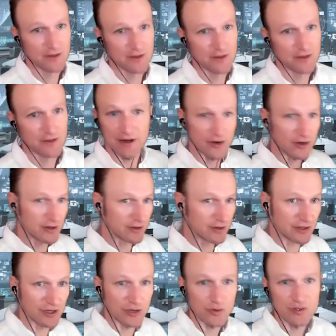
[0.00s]
that are
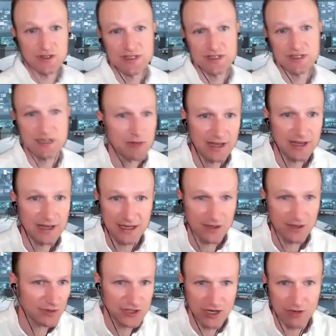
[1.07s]
you know
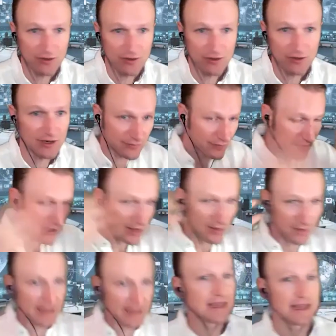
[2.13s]
stimulating regenerative
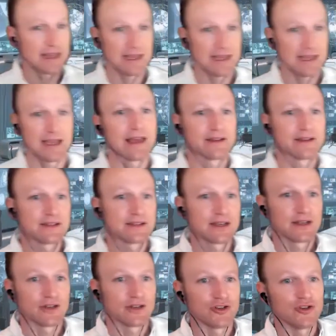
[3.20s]
thinking and
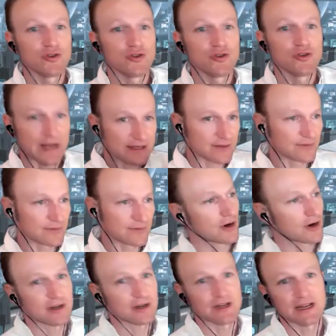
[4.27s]
new ways of
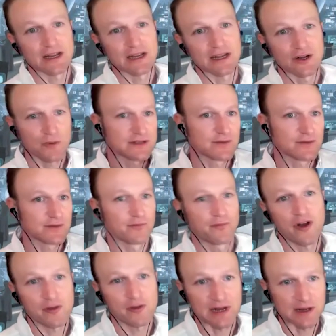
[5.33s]
gardening and new ways of
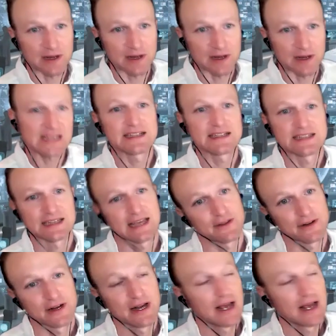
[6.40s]
farming and being
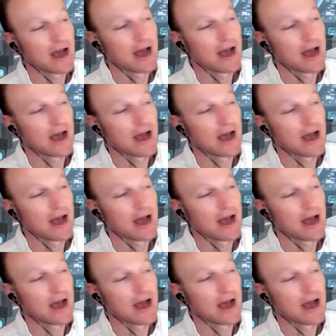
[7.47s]
together